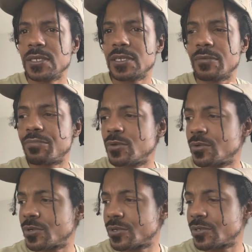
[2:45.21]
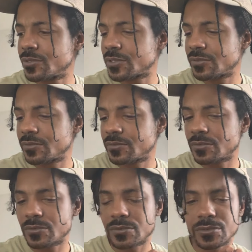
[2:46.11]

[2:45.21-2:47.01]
computers and